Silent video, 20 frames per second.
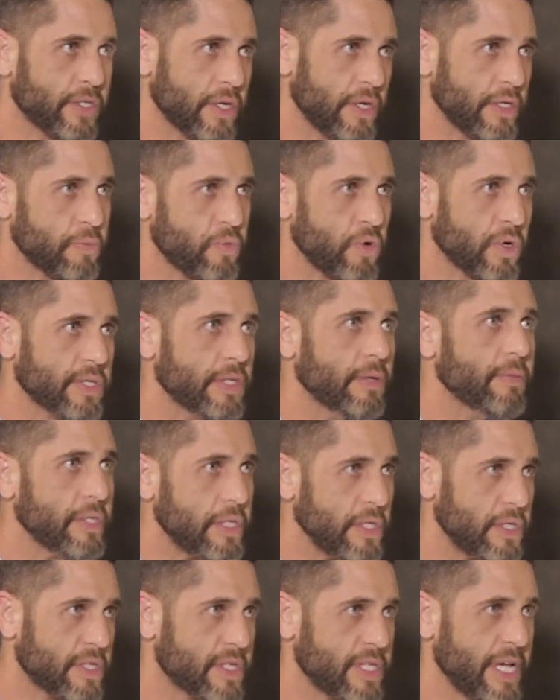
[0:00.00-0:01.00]
you know, its
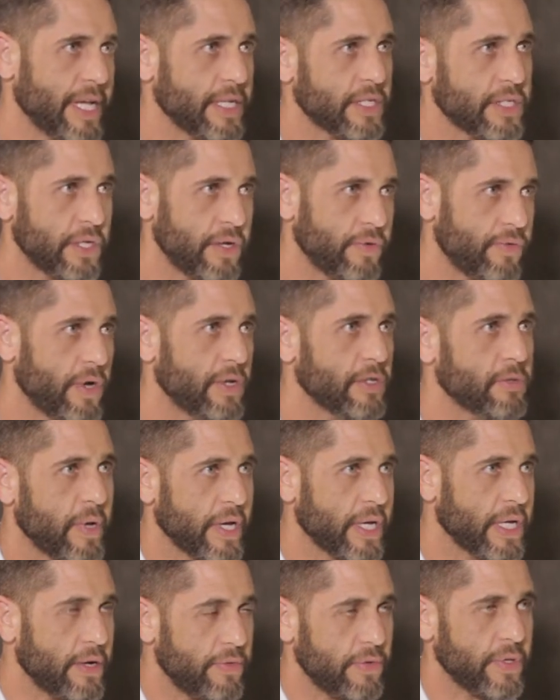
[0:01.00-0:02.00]
proximity to Sandton and
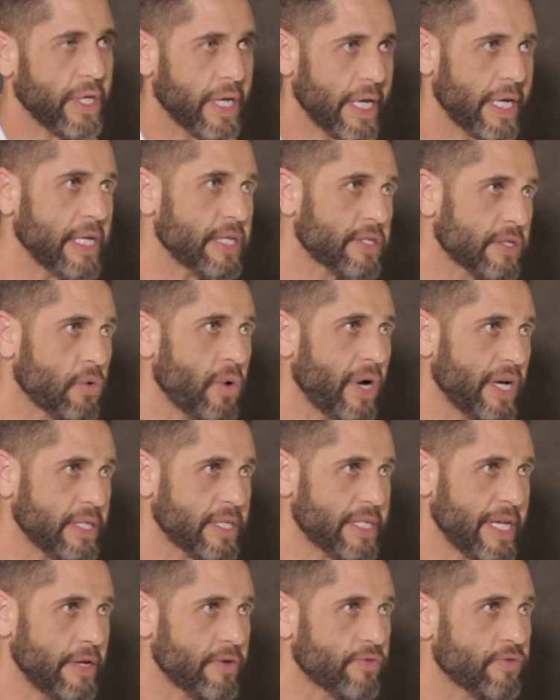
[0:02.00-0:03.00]
Rosebank and everything, it is quite
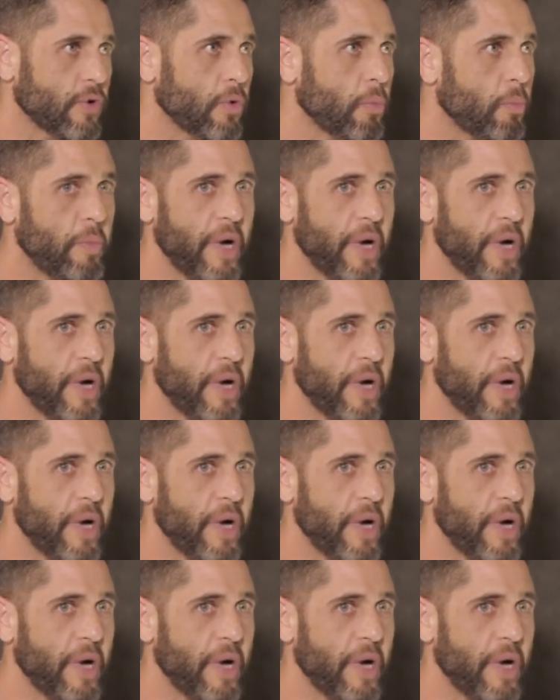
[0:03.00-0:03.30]
central.